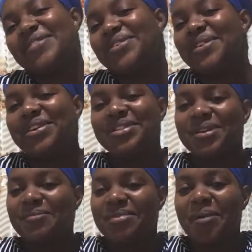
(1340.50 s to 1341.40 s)
for doing your
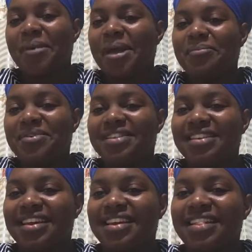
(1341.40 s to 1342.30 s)
thumbs up. I
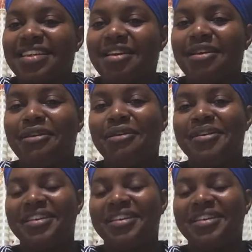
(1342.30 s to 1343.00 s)
appreciate it. Thank you.